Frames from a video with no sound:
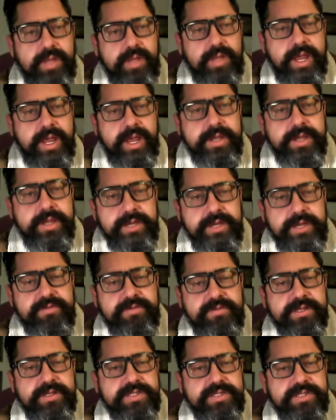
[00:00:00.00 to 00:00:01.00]
Hey, good
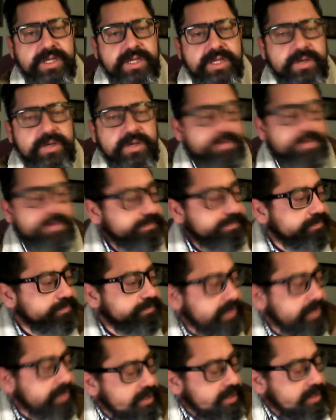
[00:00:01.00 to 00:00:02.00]
evening. So,
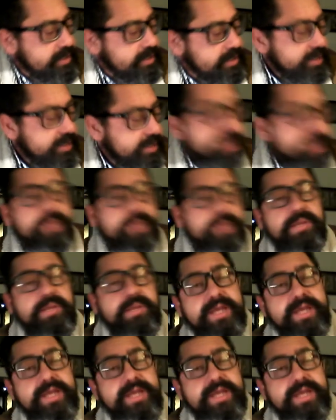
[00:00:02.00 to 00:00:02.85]
my